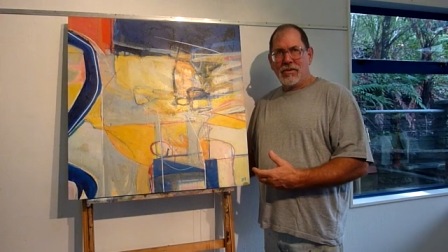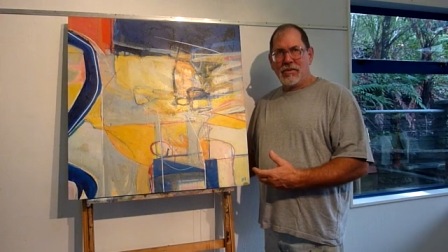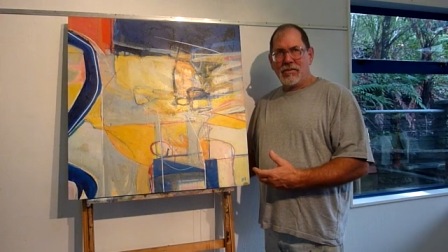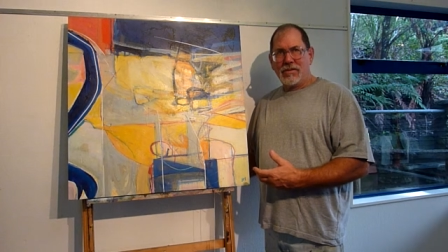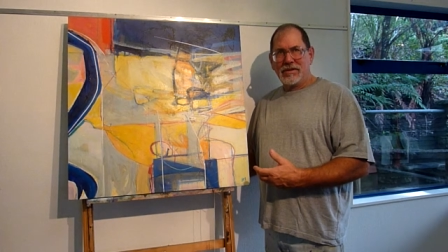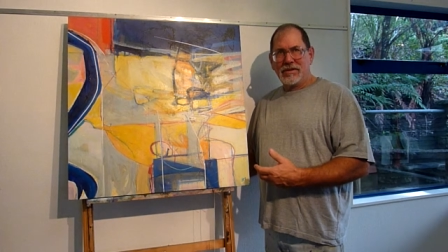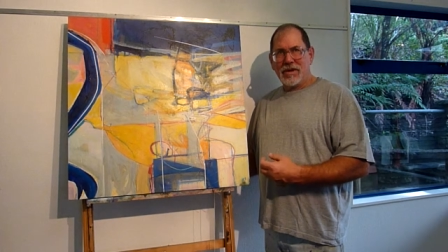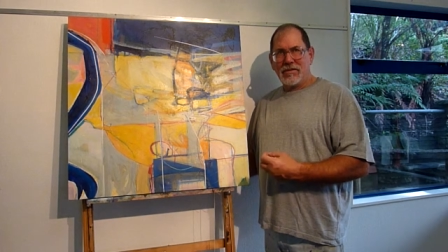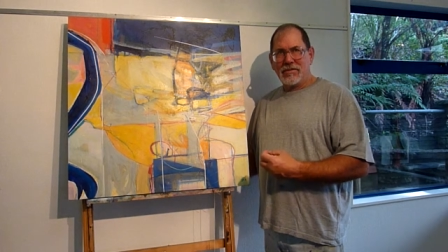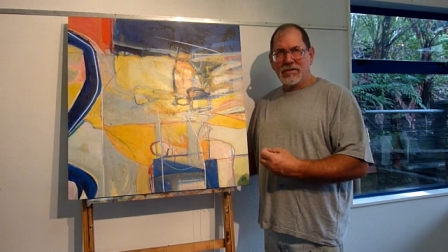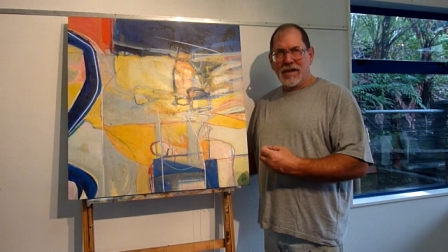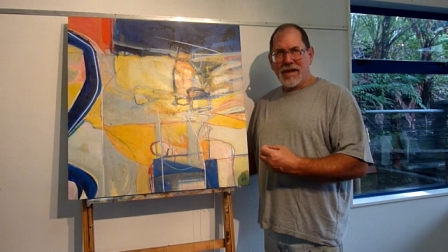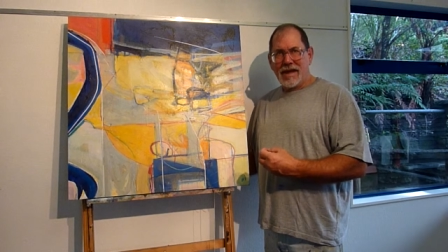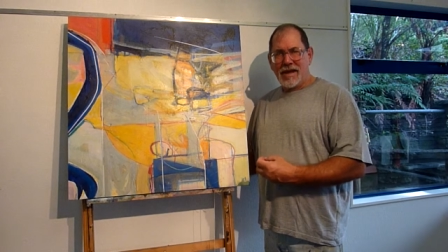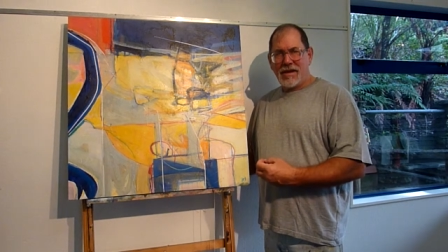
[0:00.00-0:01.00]
We don't
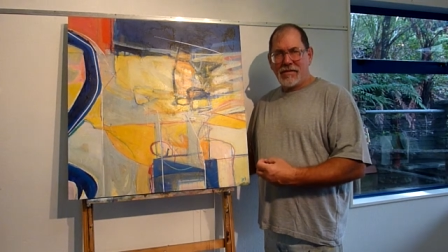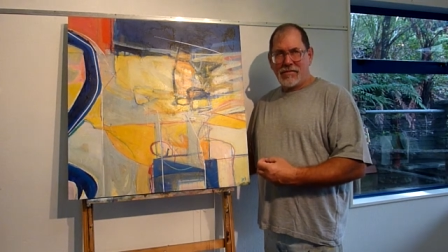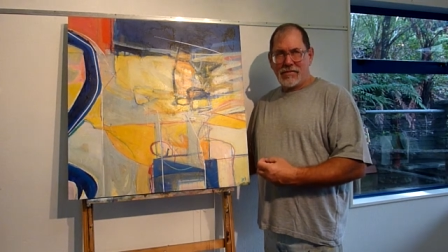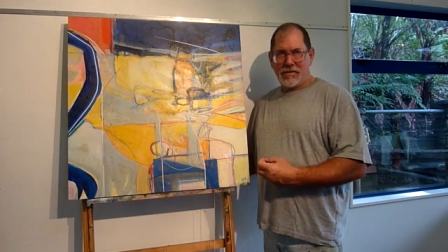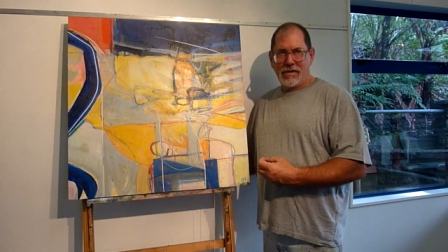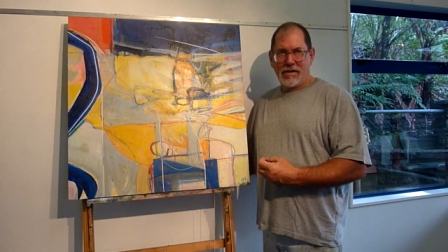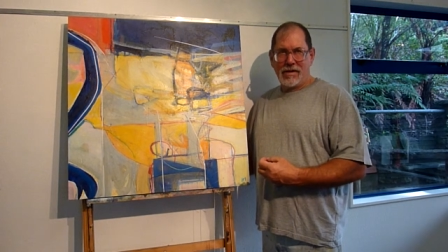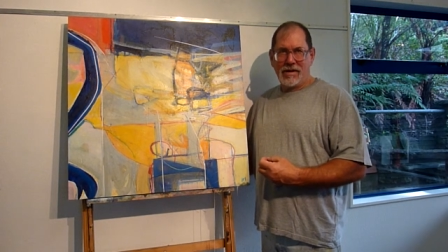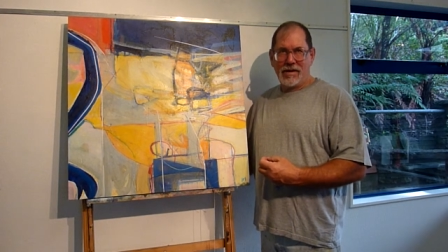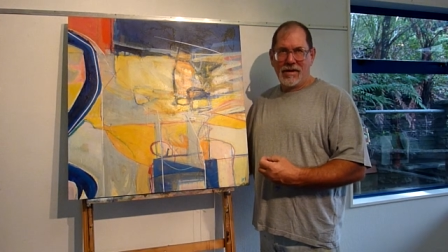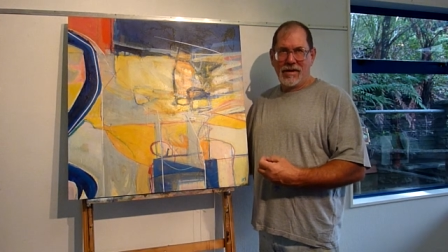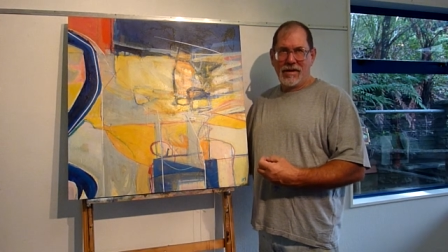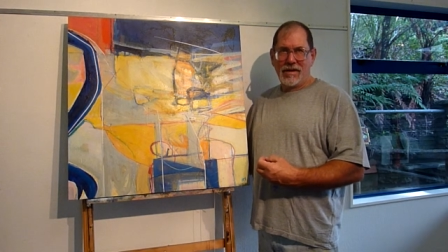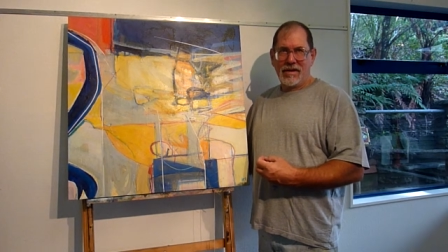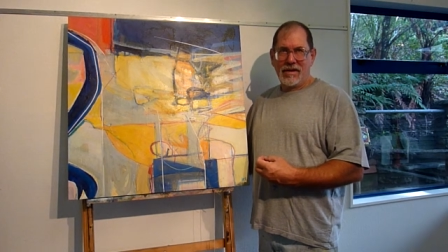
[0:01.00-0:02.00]
have
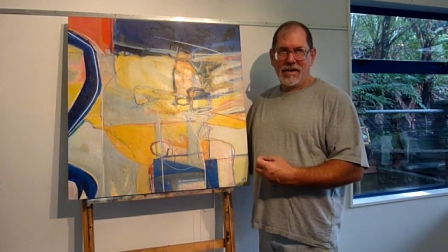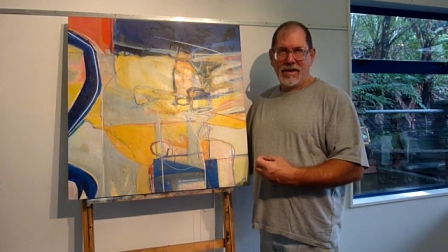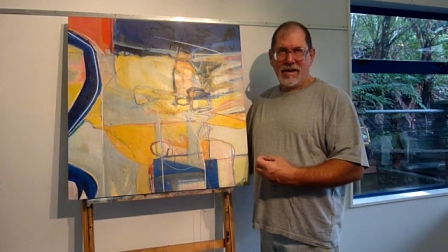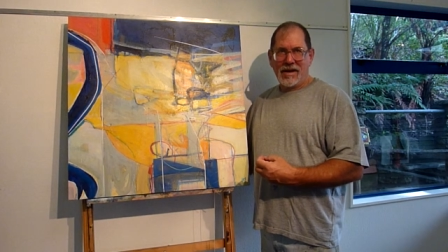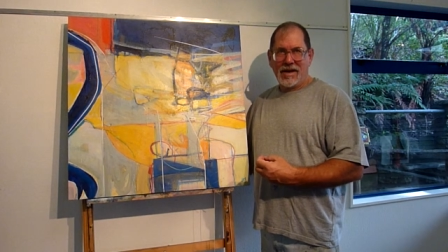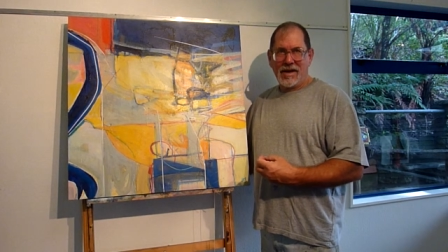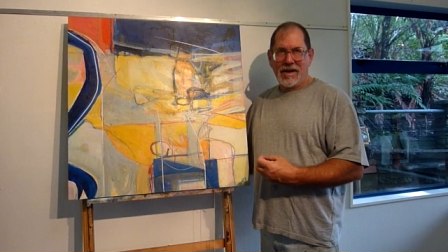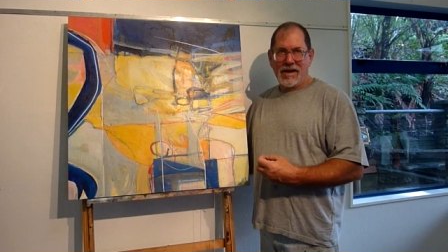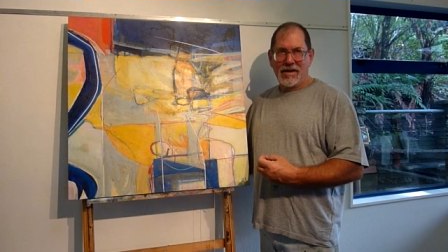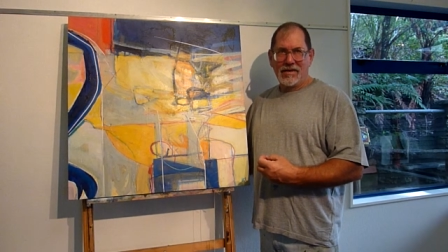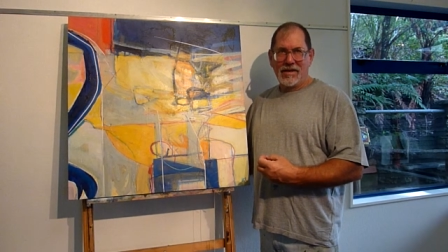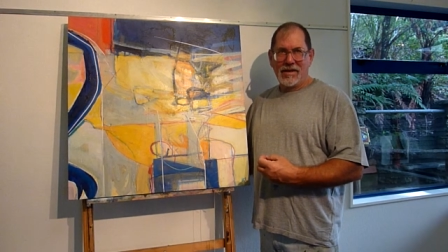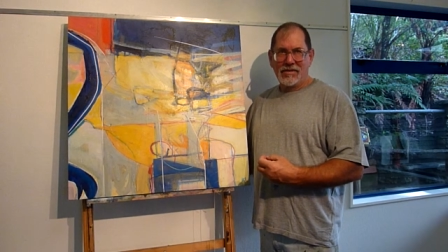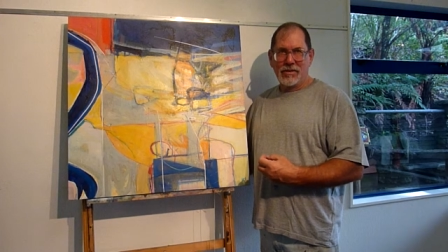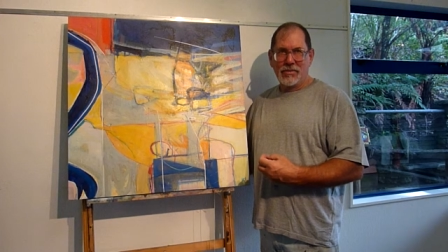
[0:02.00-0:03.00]

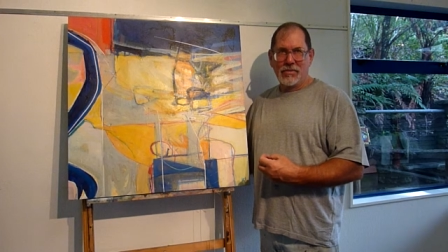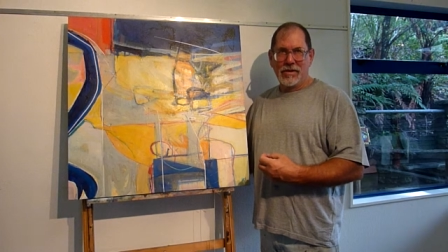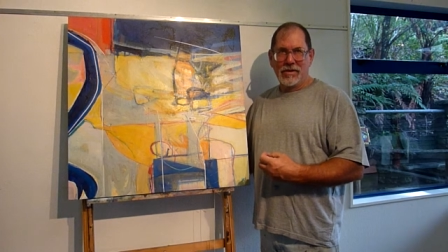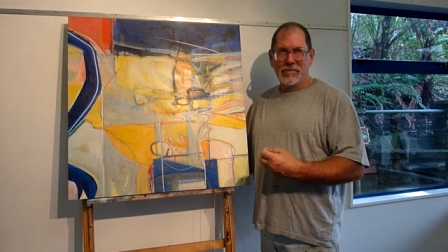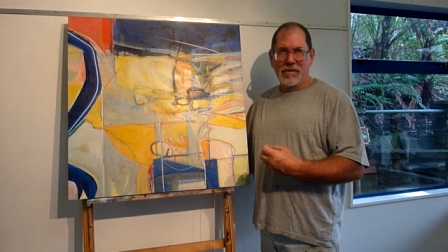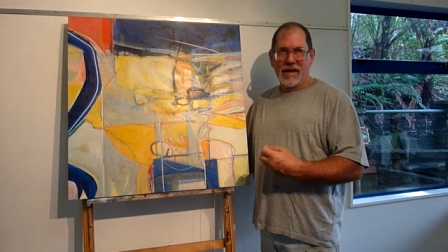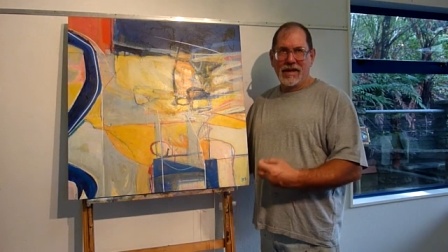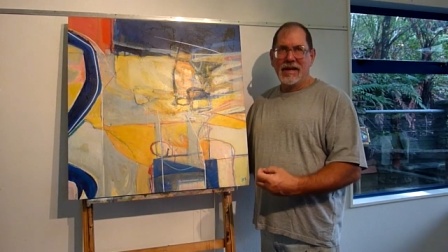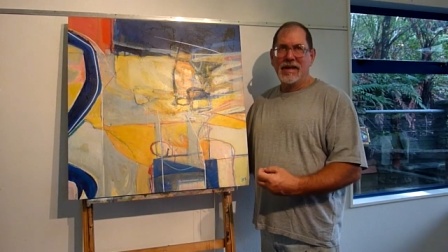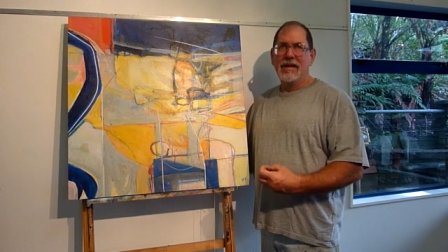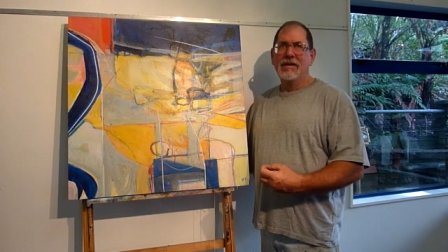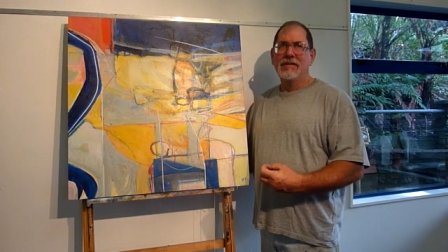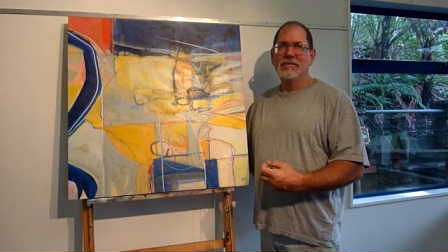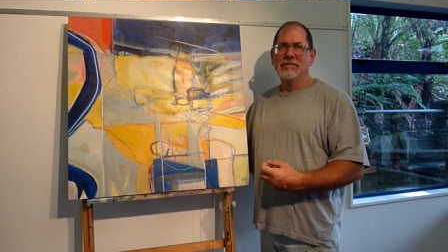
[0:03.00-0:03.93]
the printmaking